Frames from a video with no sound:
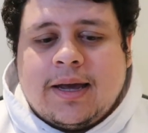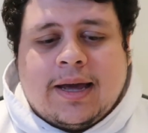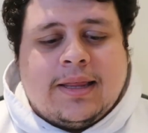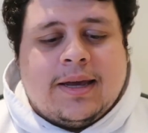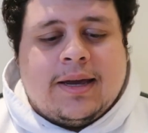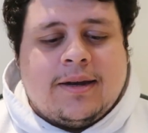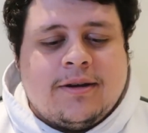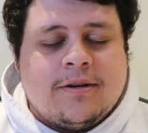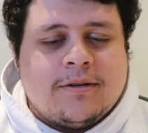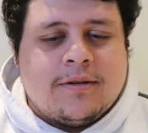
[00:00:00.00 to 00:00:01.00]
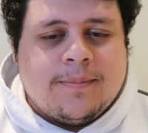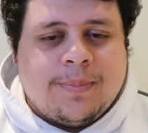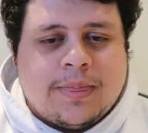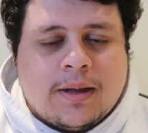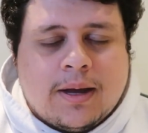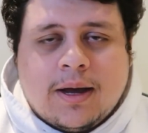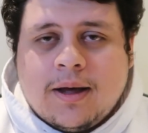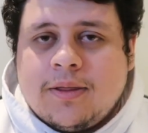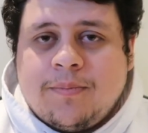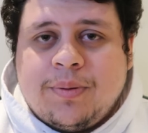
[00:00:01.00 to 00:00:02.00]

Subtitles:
And then the